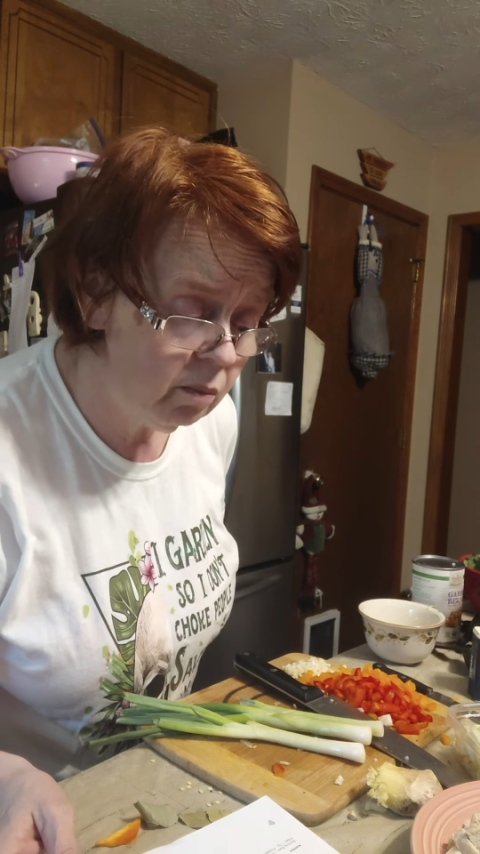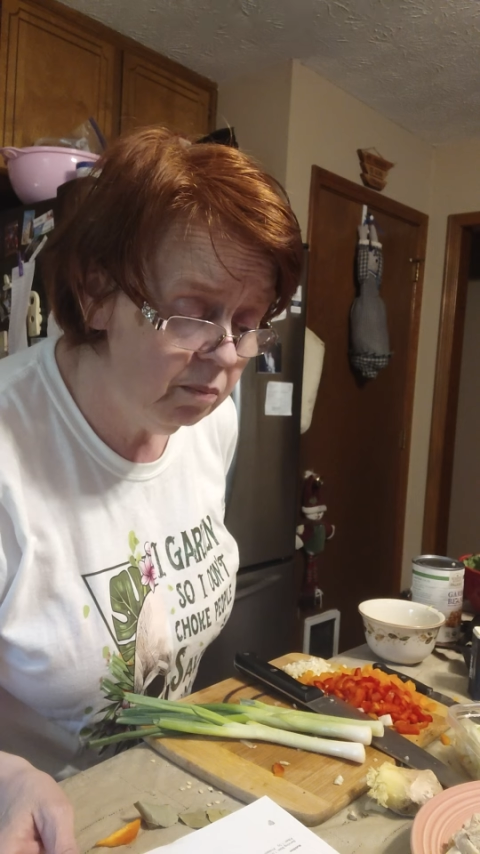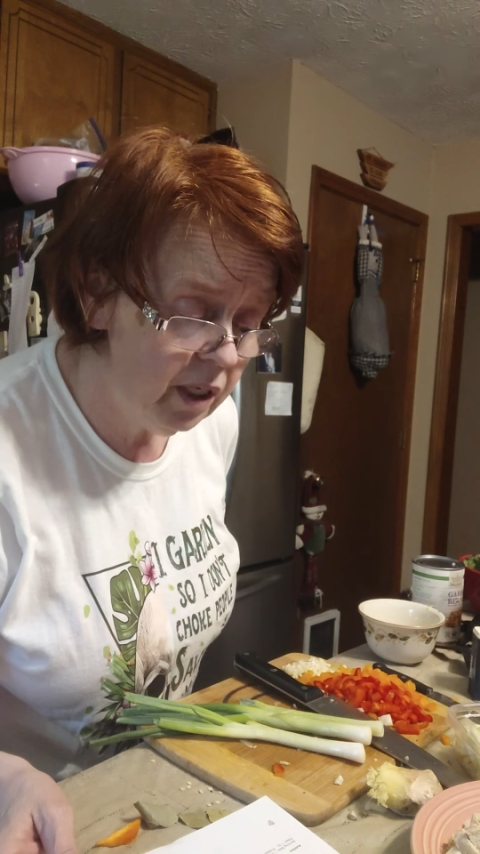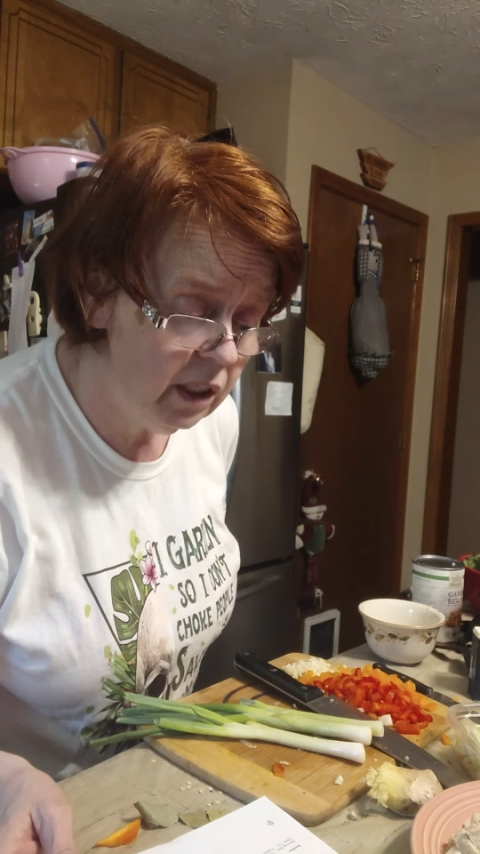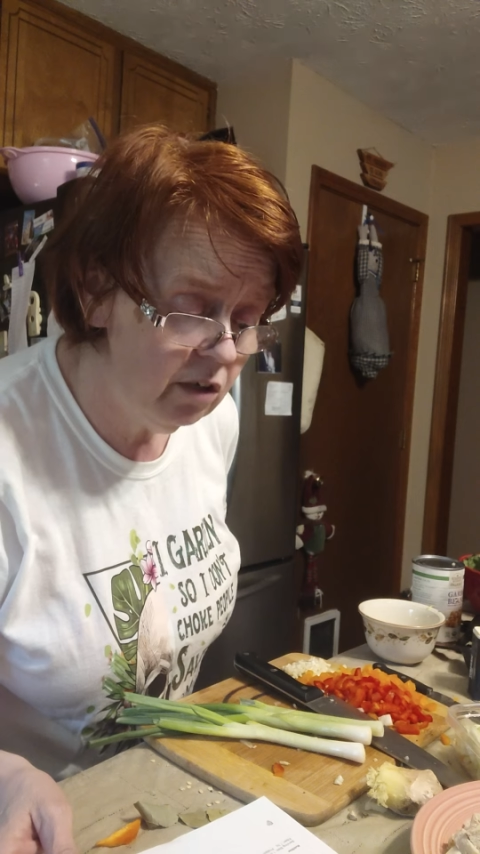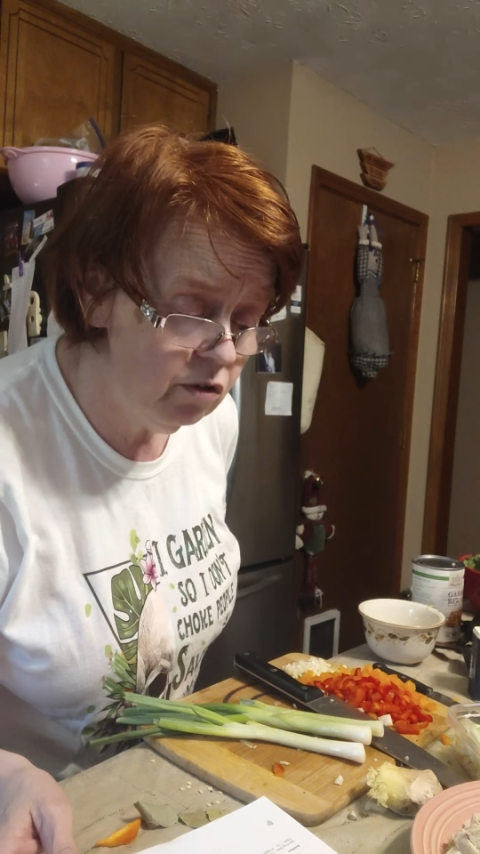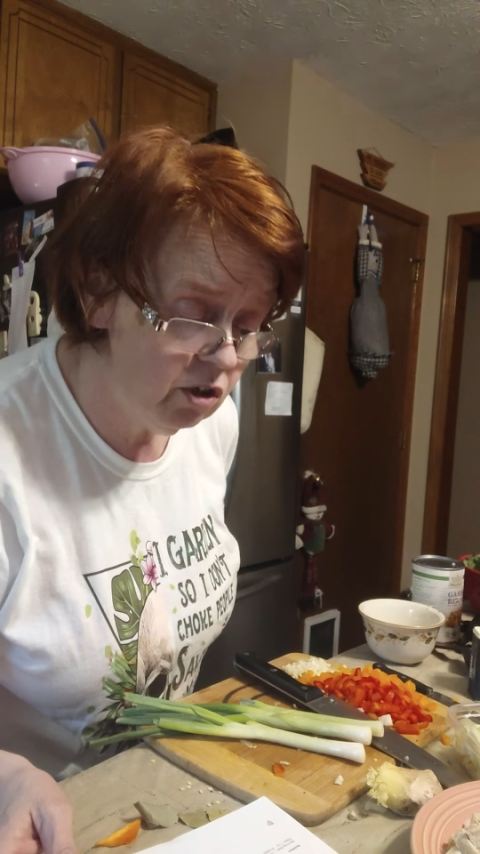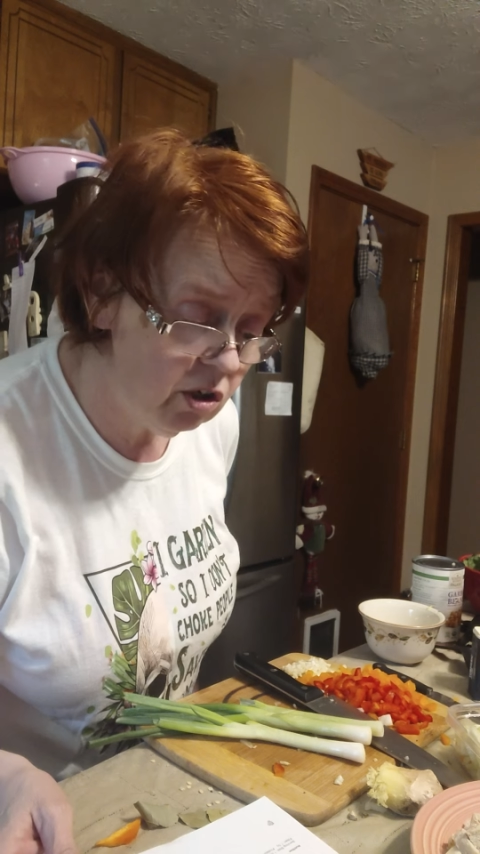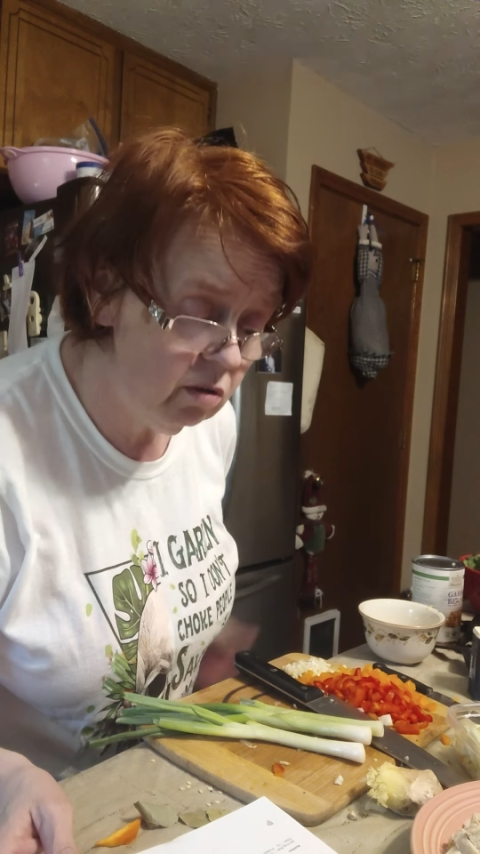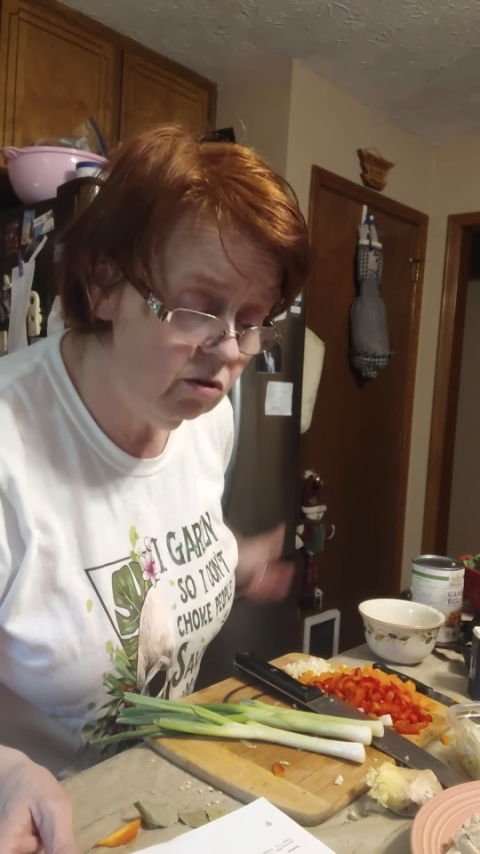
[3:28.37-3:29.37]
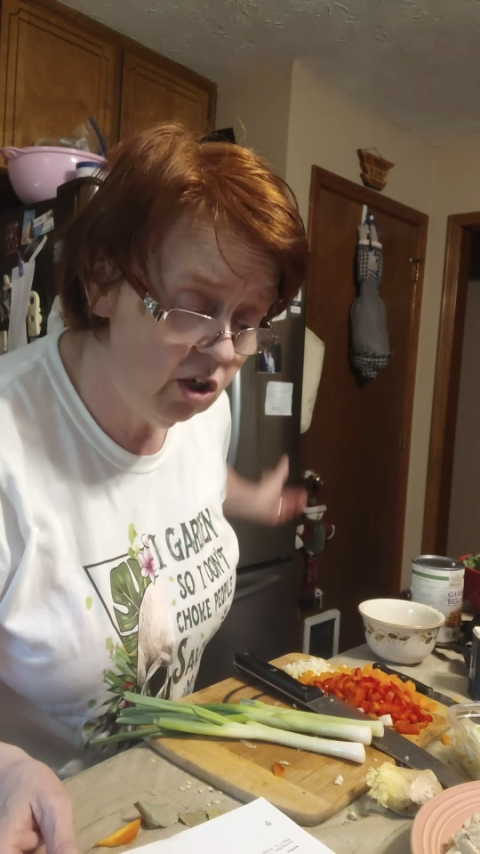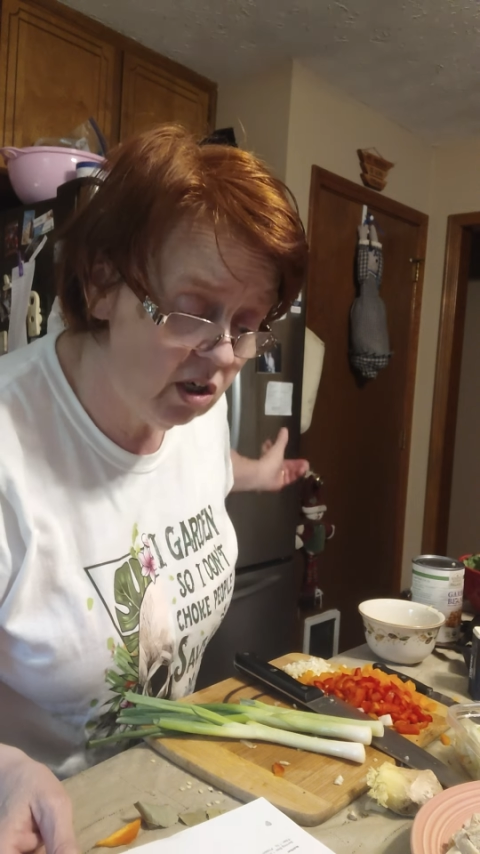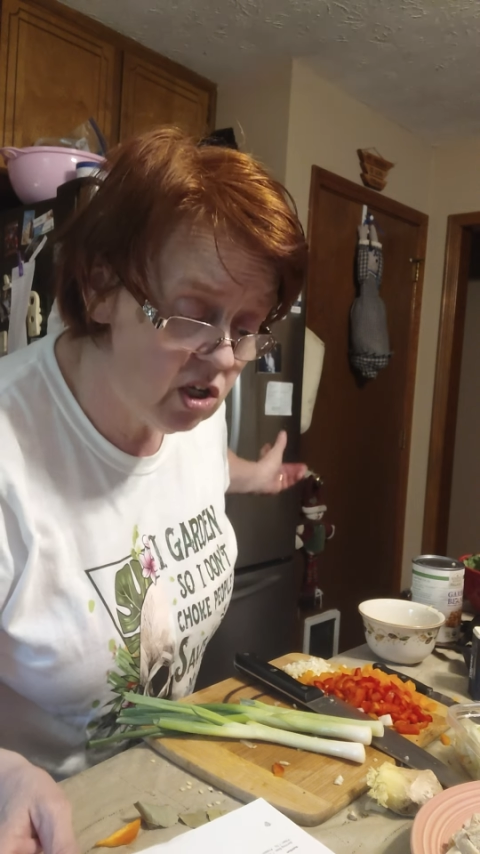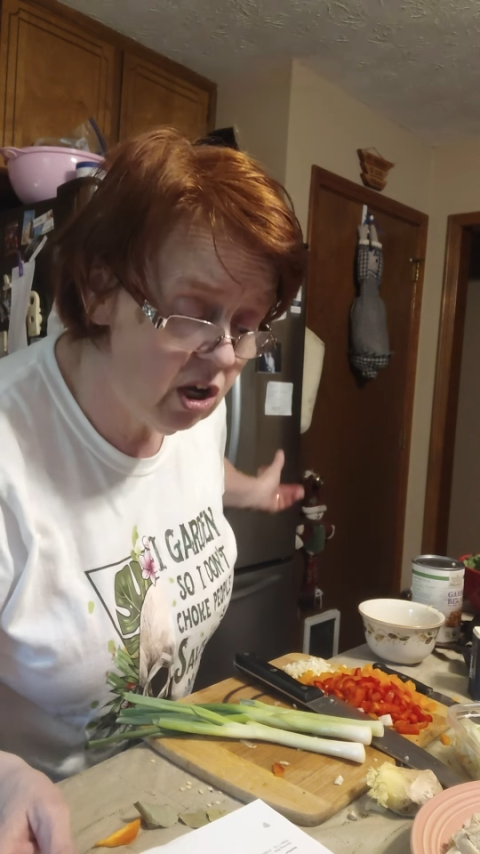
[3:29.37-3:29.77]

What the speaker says: bay leaves, chicken